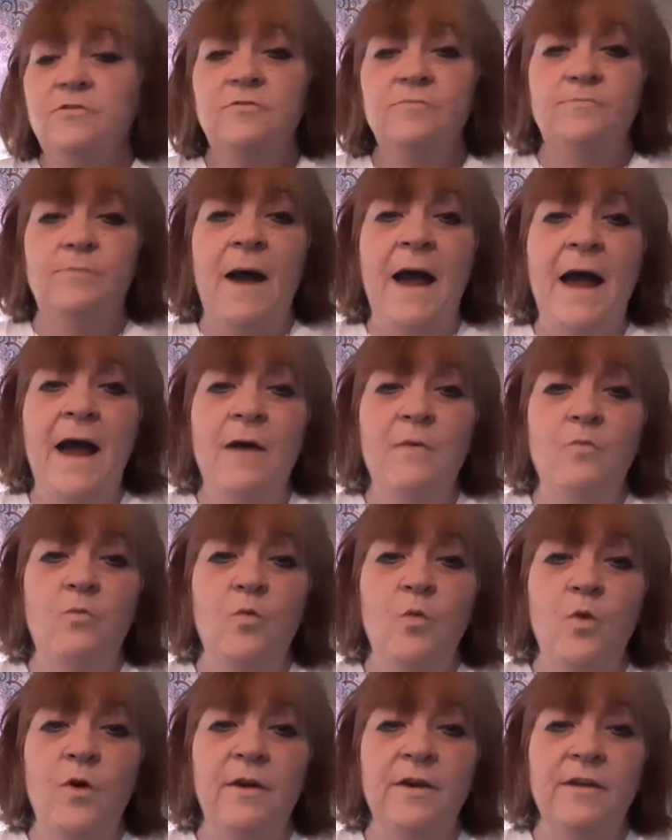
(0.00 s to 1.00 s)

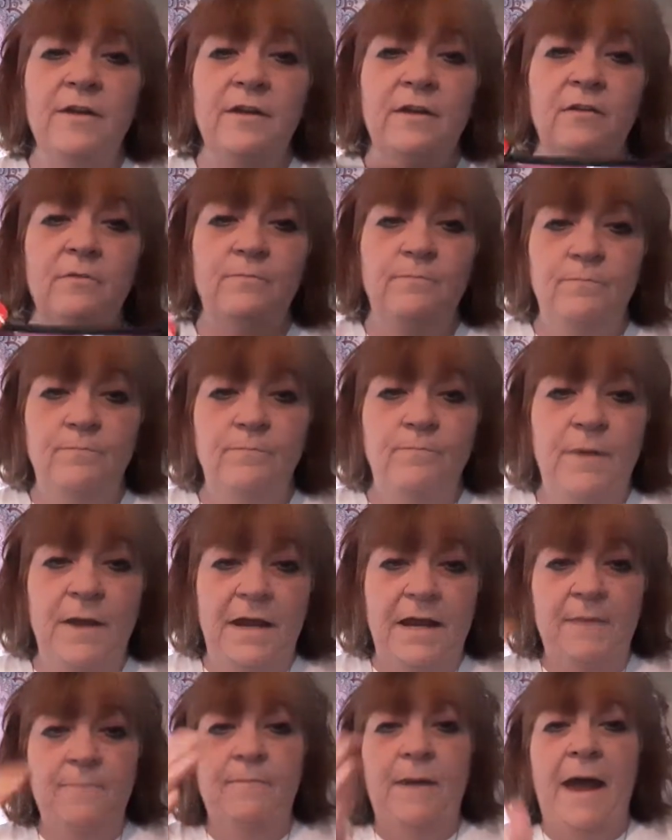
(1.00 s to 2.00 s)
buying one little
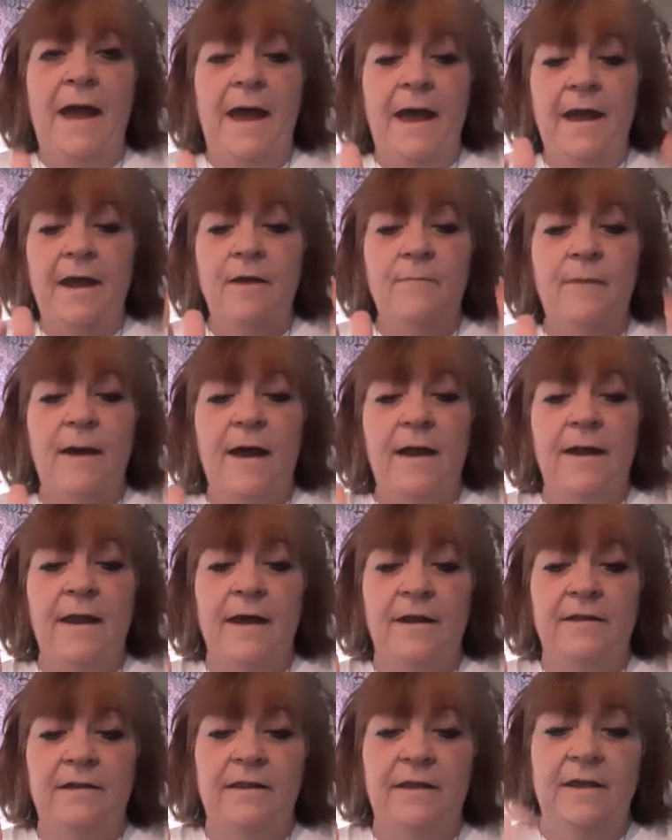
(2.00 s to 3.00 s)
bitty bag about
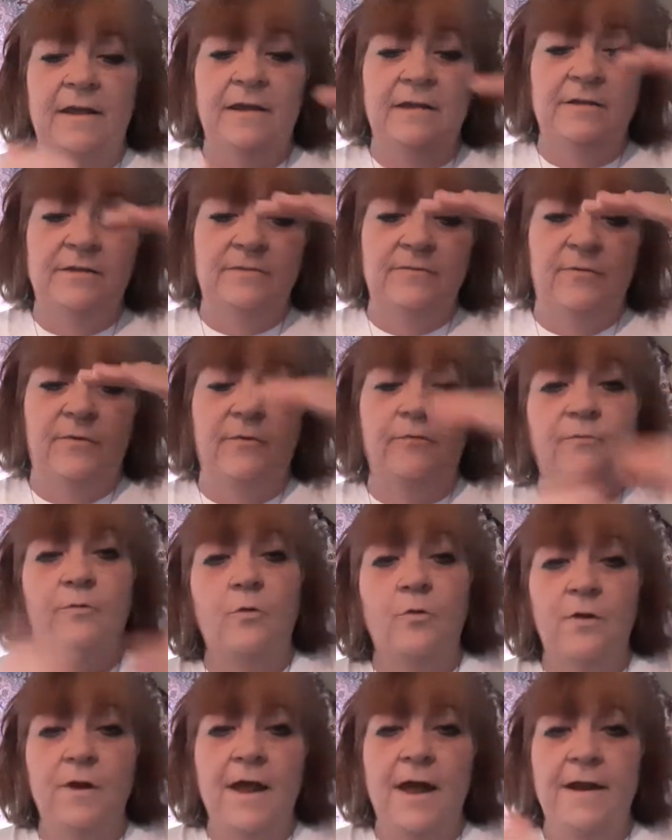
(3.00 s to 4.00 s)
like this
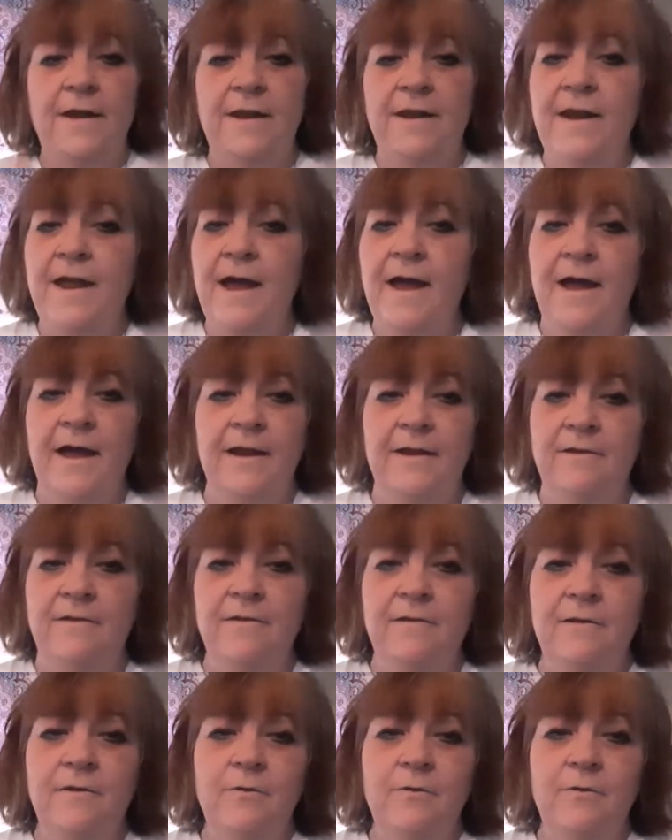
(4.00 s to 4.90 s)
for $4.99